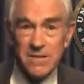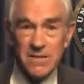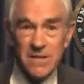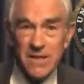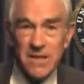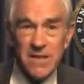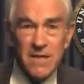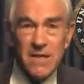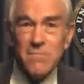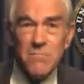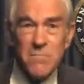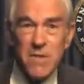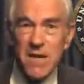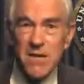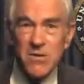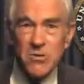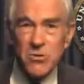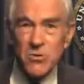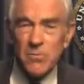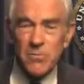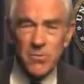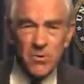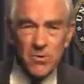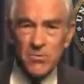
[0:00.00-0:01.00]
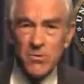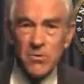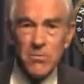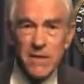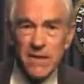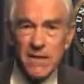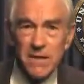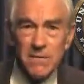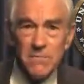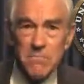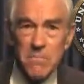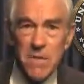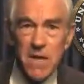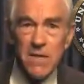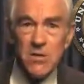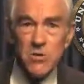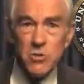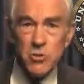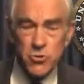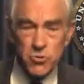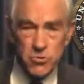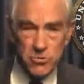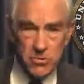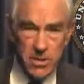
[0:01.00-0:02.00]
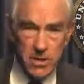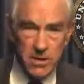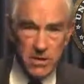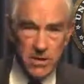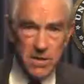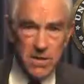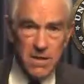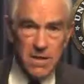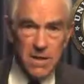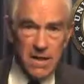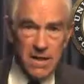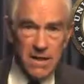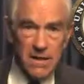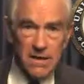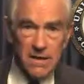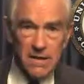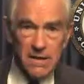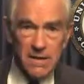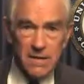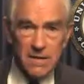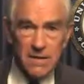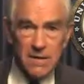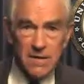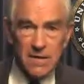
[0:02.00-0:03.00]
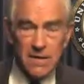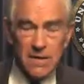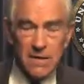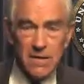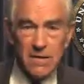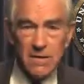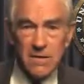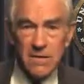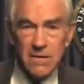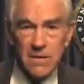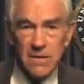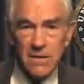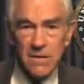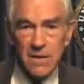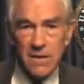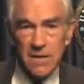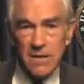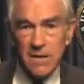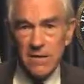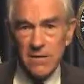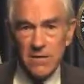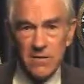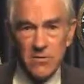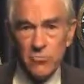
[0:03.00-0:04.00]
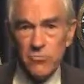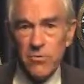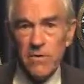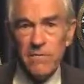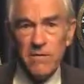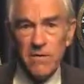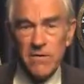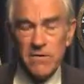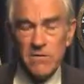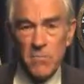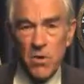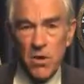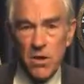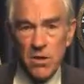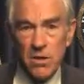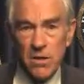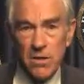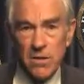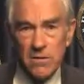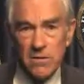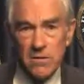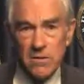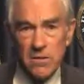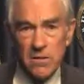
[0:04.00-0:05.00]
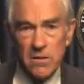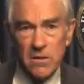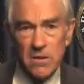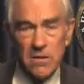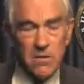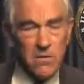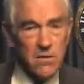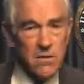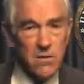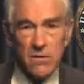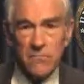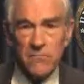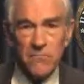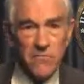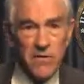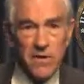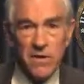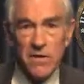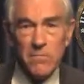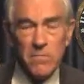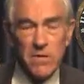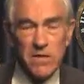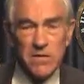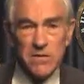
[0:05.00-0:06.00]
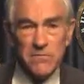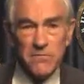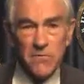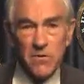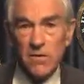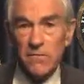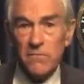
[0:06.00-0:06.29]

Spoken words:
is immeasurable. Nobody can measure it. And the derivatives markets are very much